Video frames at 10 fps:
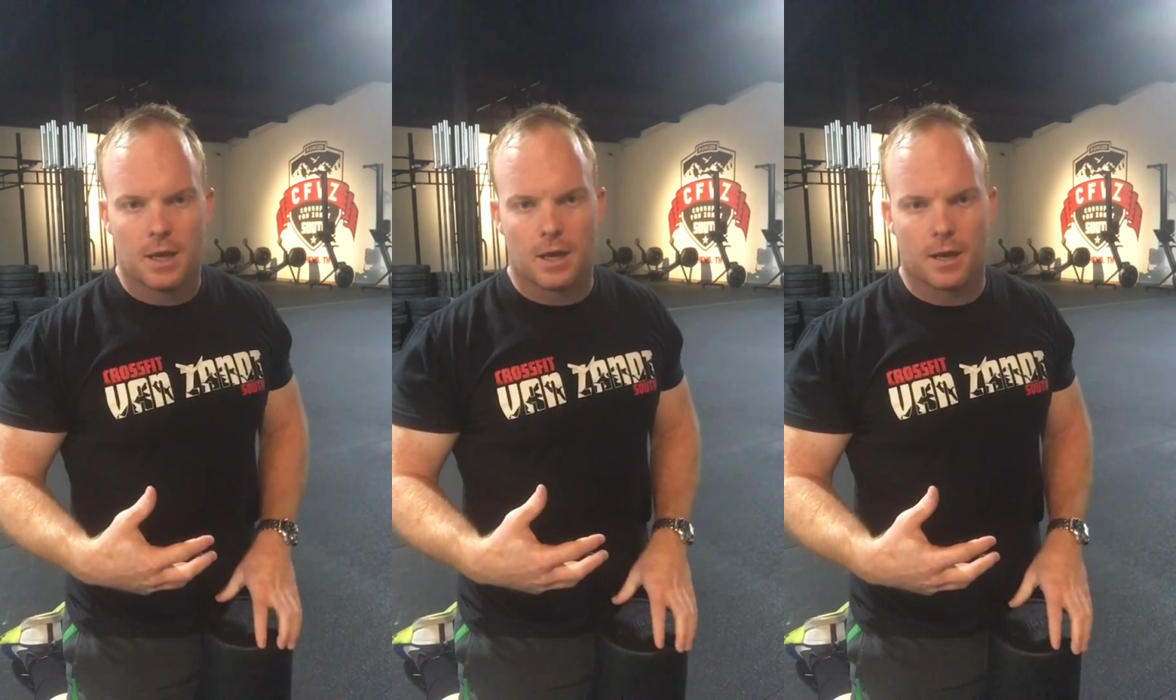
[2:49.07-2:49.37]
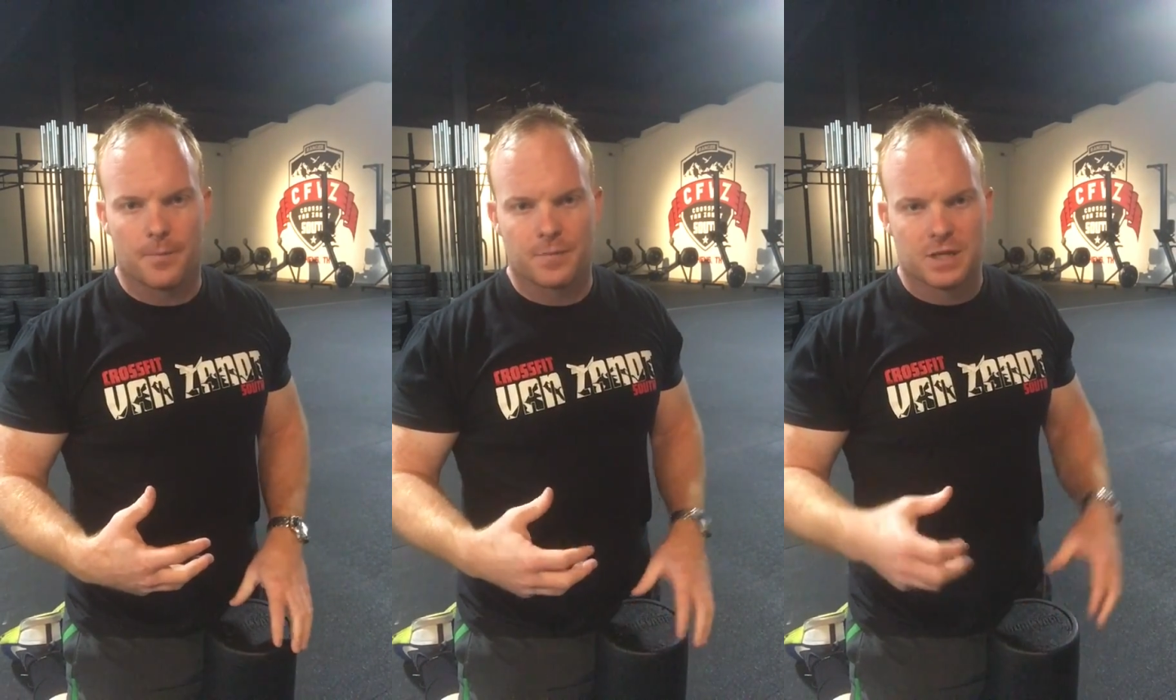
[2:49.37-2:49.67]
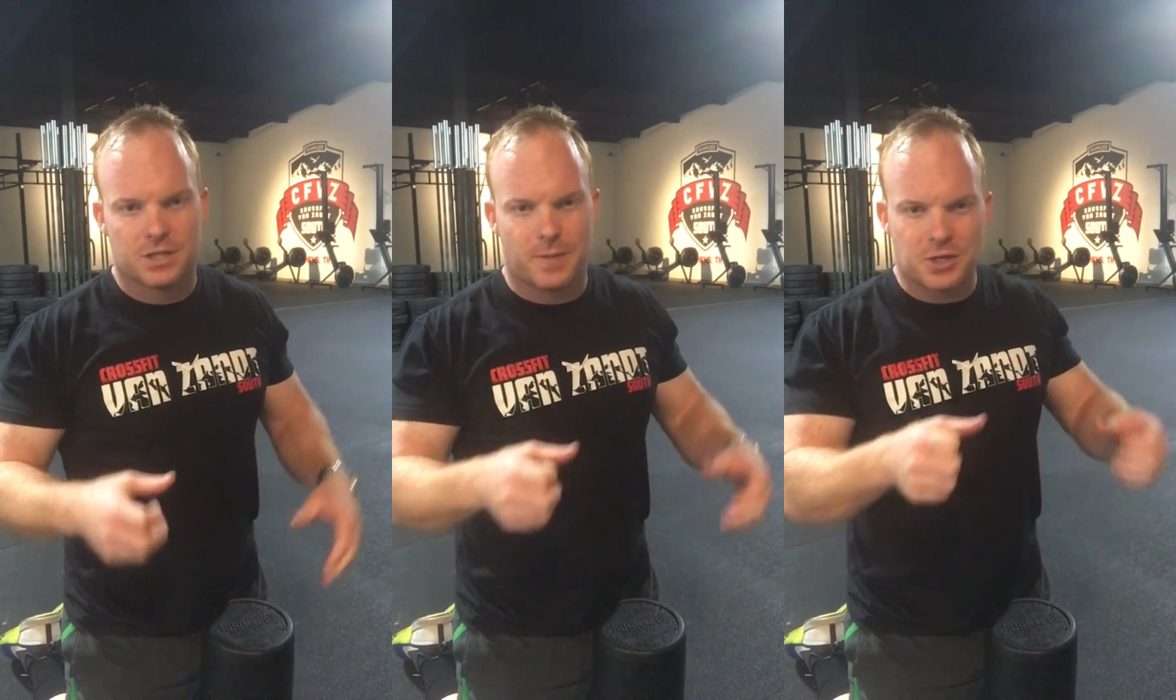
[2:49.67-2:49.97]

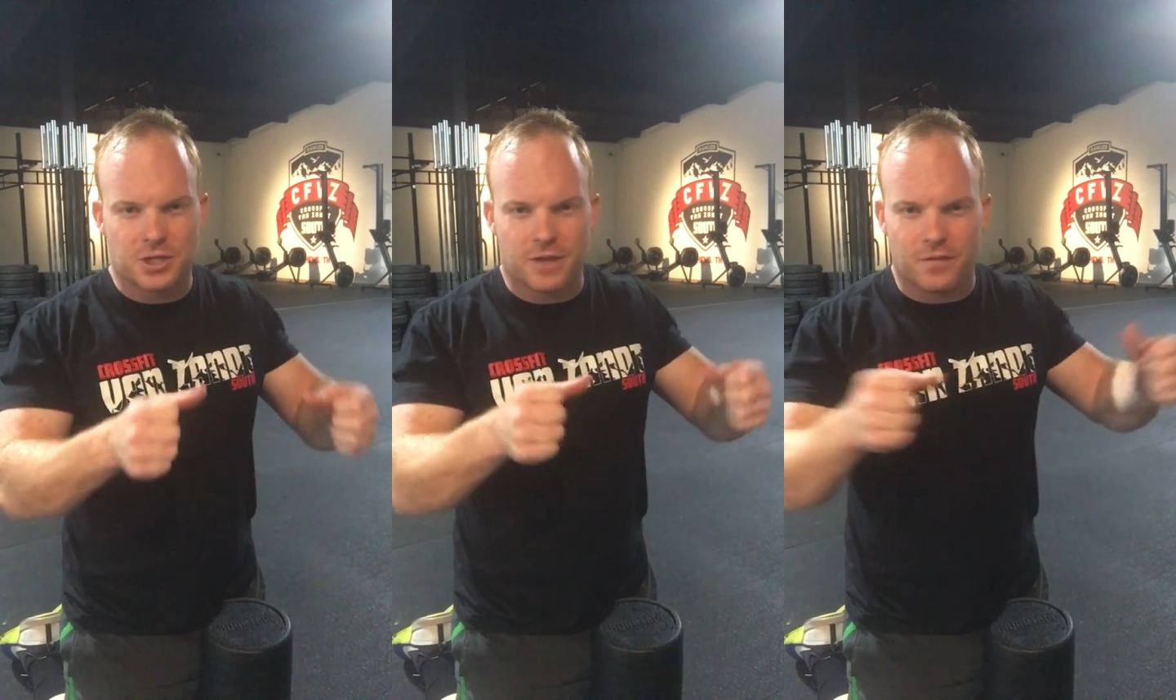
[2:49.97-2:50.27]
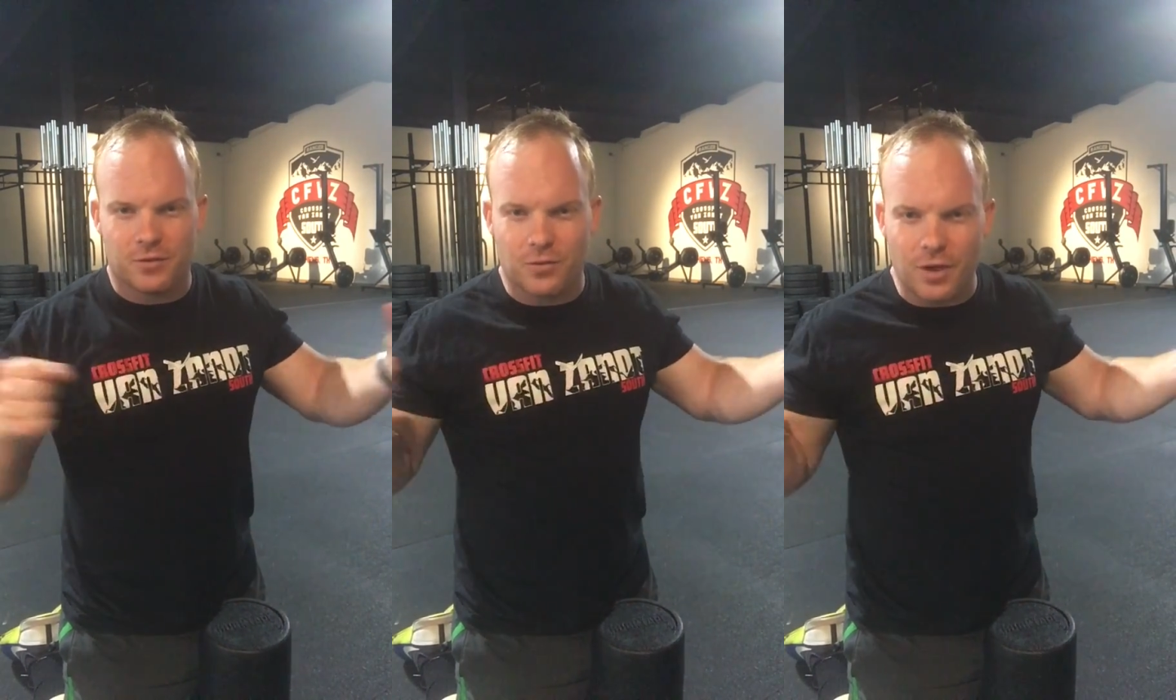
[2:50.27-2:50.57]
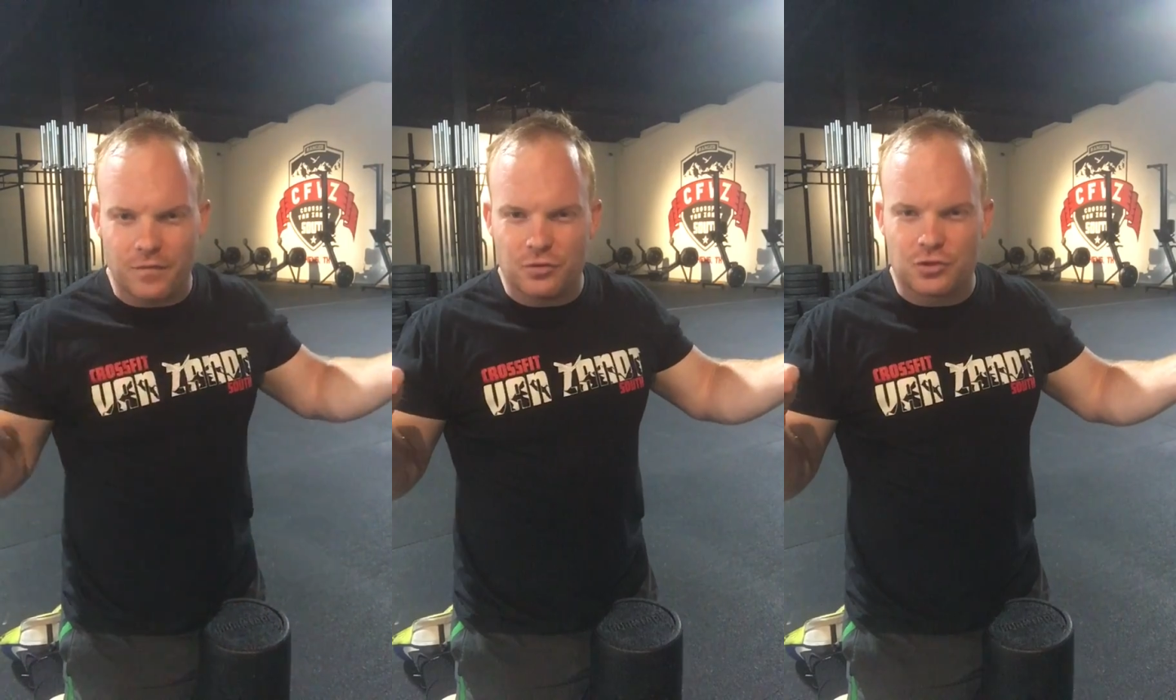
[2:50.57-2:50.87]
especially
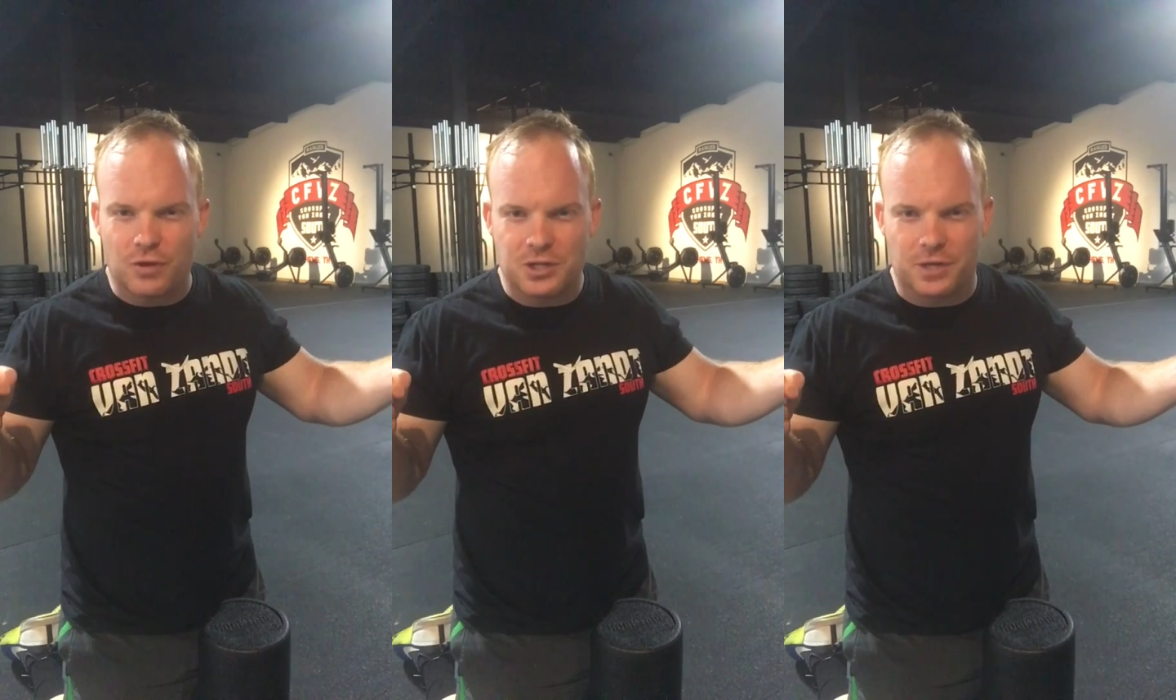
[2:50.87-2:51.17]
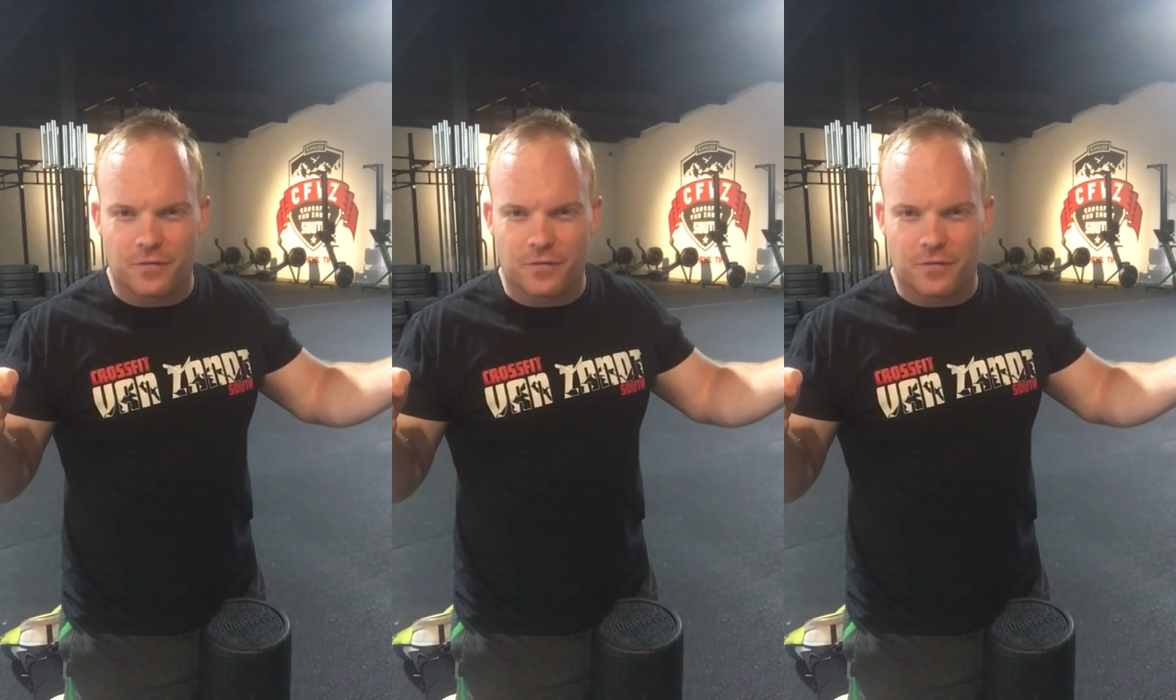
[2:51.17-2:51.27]
if you stretch it